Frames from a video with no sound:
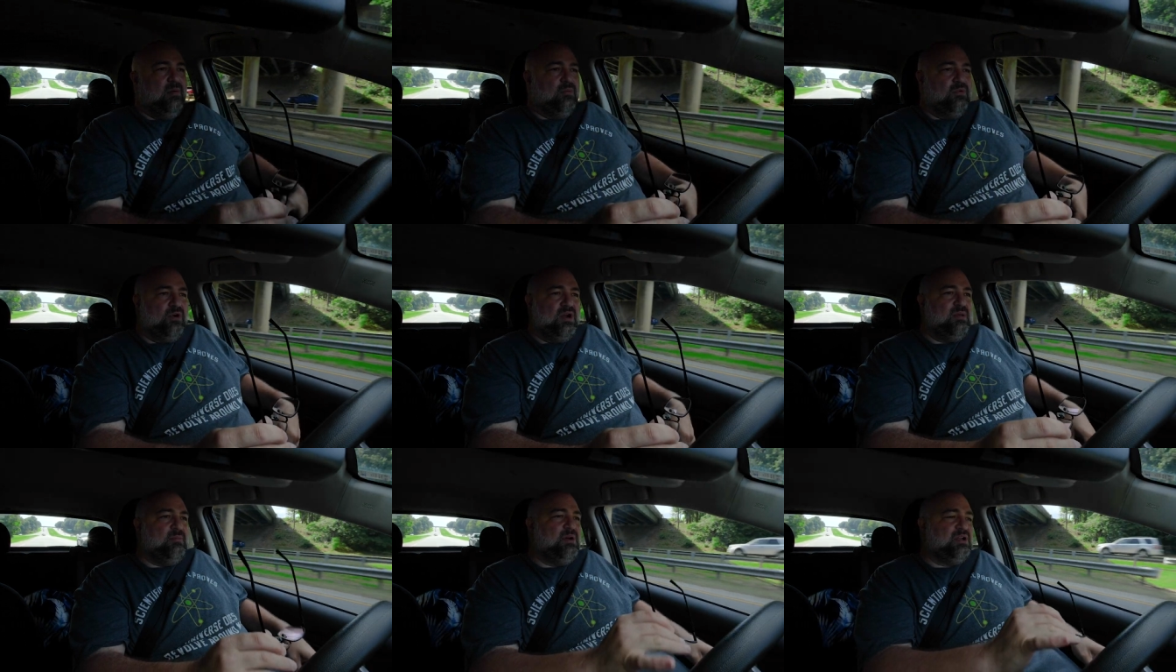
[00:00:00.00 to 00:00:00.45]

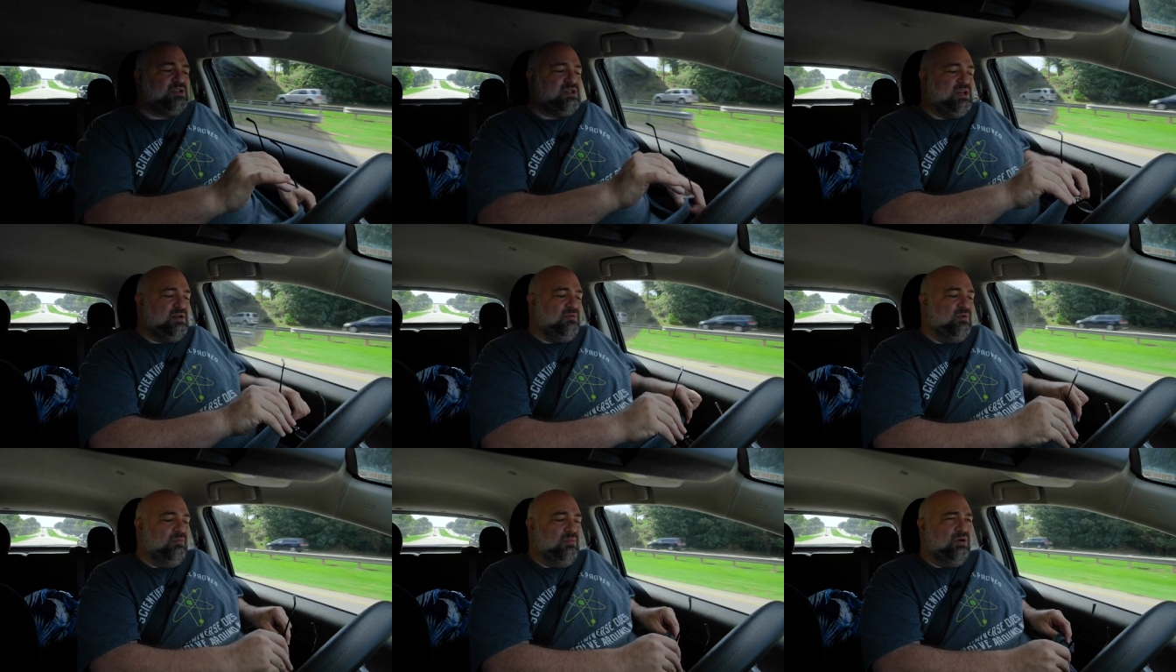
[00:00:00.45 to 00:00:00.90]
pretty much
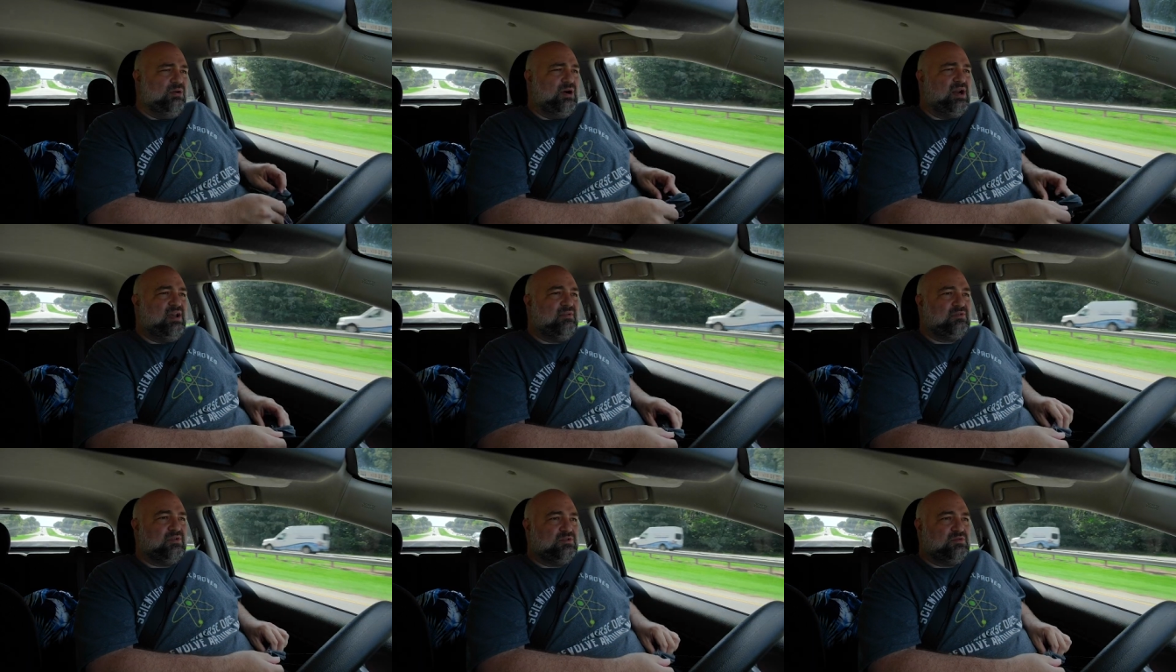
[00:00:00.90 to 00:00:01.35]
anyone
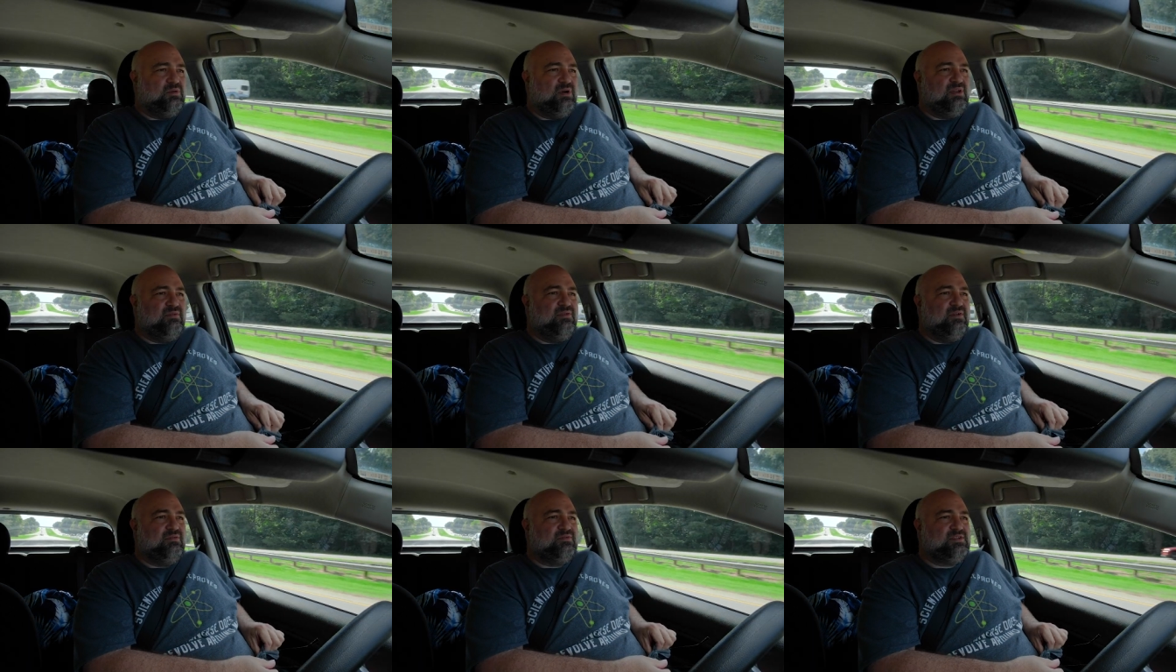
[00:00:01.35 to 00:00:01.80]
born after
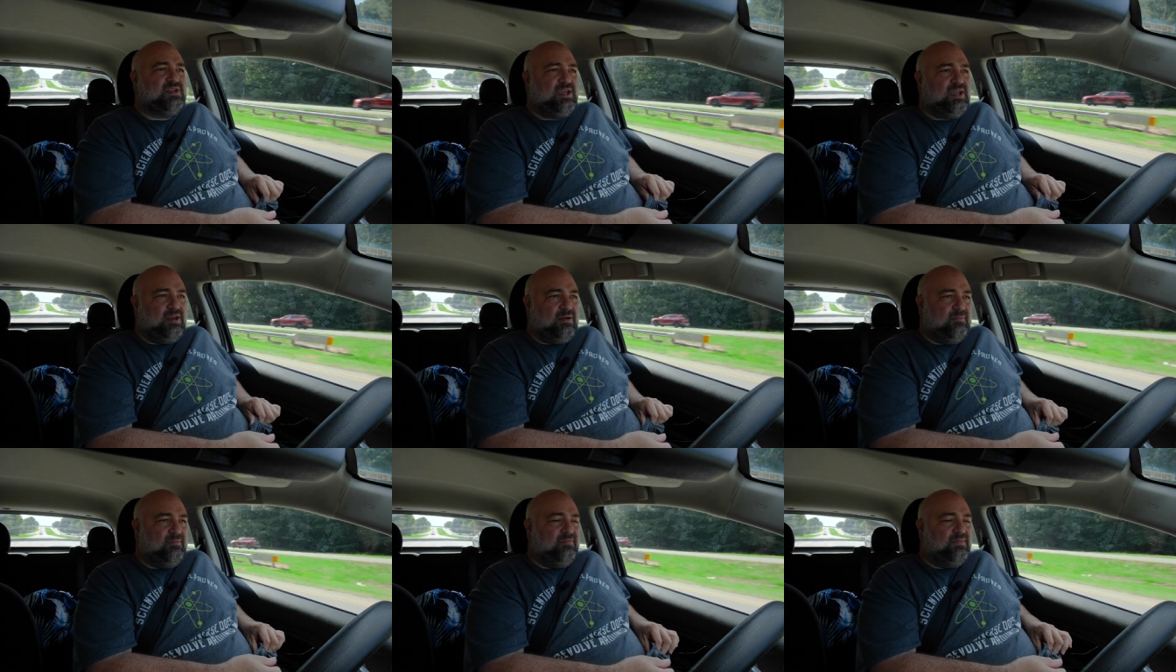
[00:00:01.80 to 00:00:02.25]

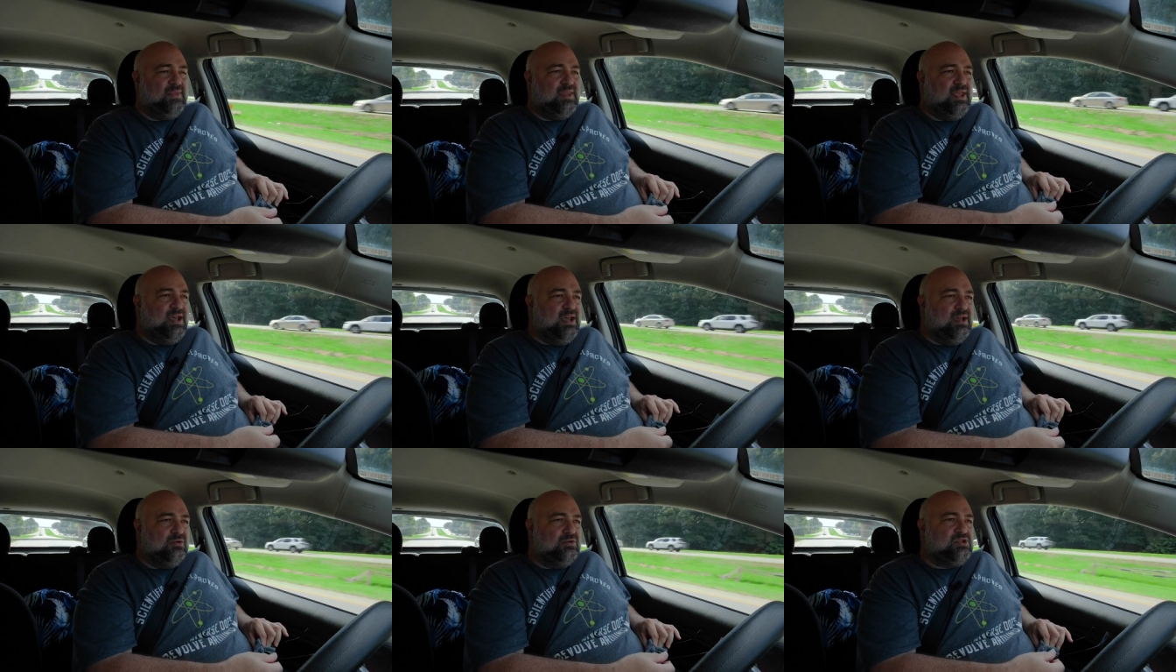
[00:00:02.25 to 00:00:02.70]
2015.
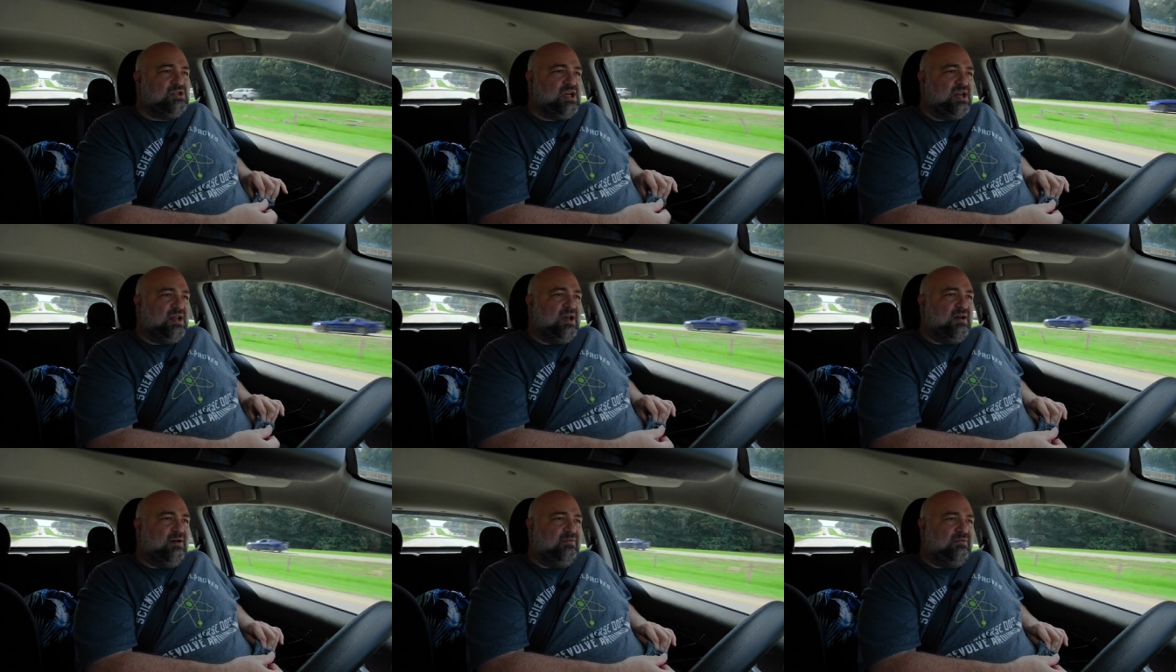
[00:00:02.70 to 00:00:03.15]

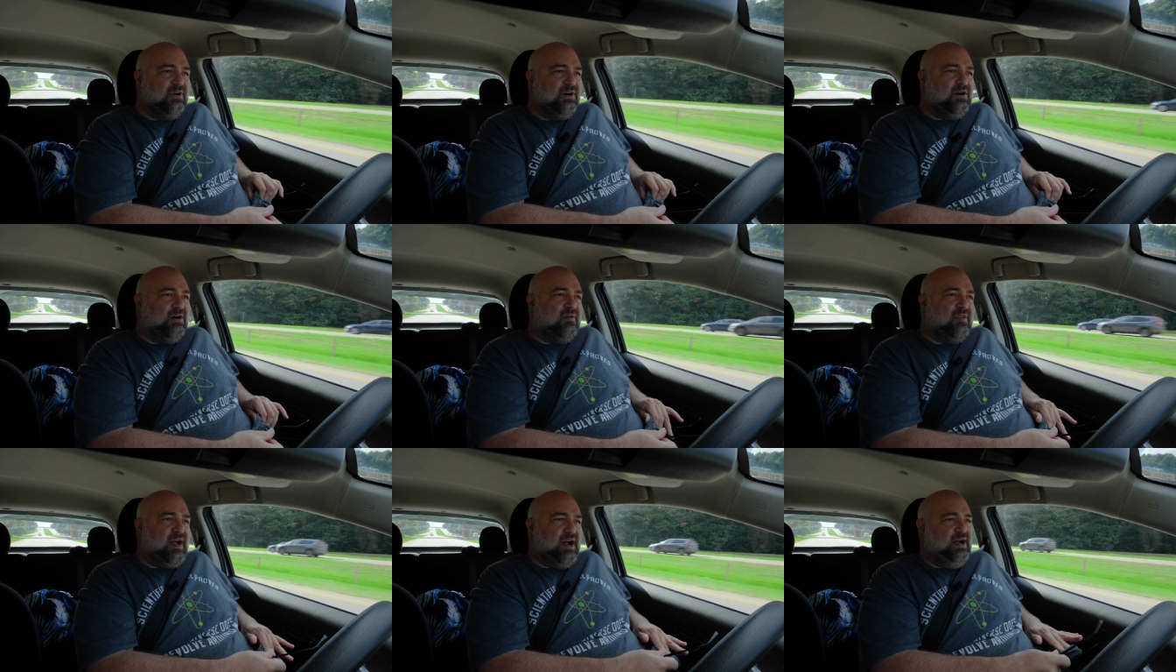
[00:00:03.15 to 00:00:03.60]
Gen Alpha
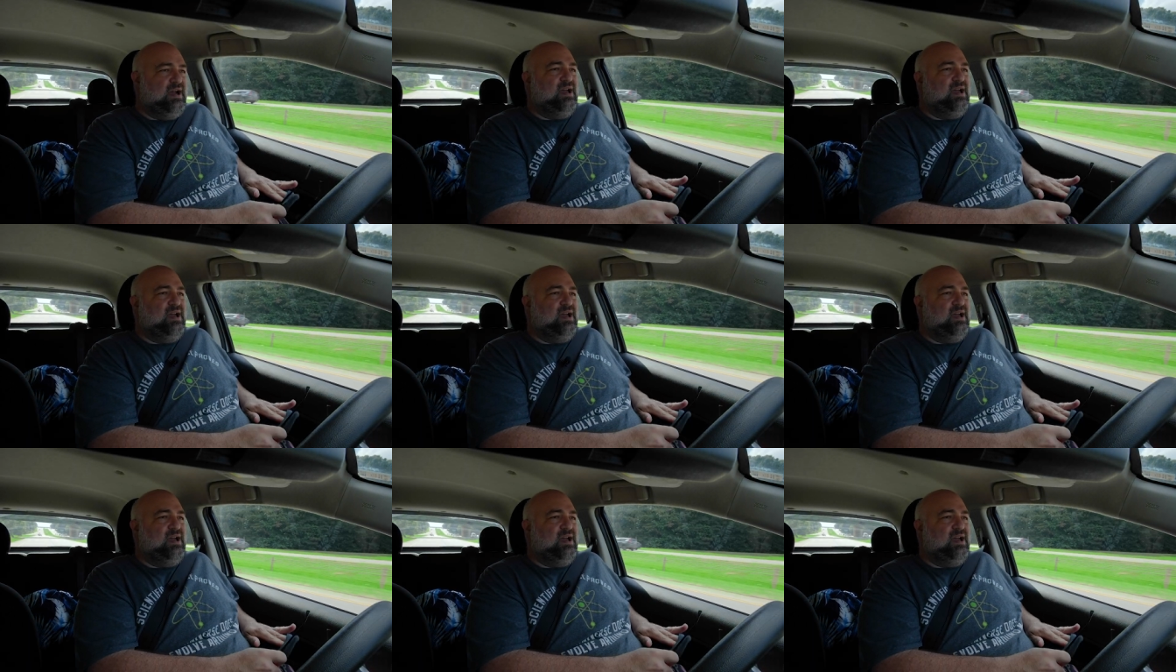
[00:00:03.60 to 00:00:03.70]
are the